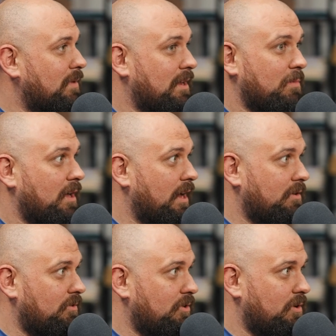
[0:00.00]
And I'm like, I
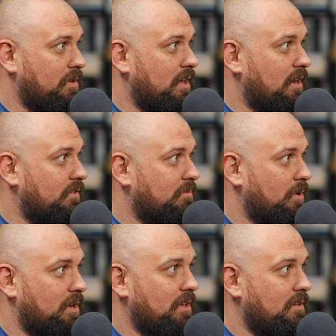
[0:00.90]
don't know if I've got enough
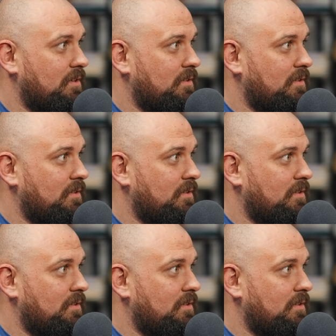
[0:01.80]
money